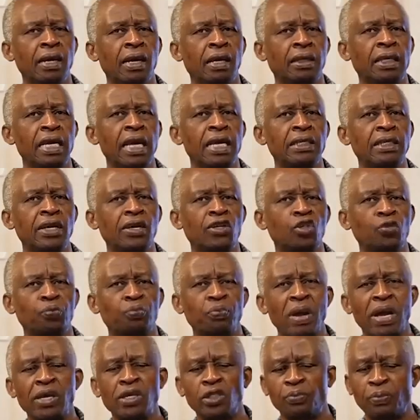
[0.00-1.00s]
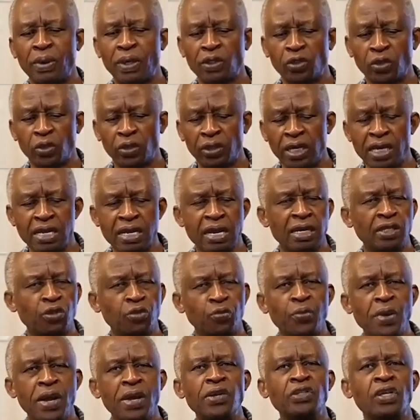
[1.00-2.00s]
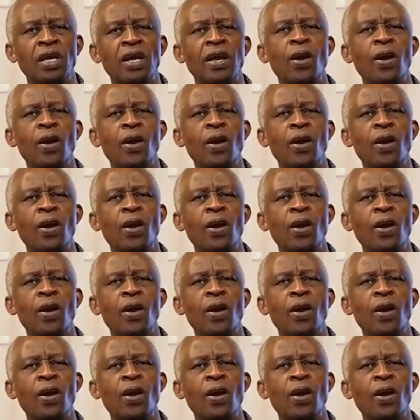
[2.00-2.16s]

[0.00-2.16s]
Kenya Spence, Pastor Kenya Spence,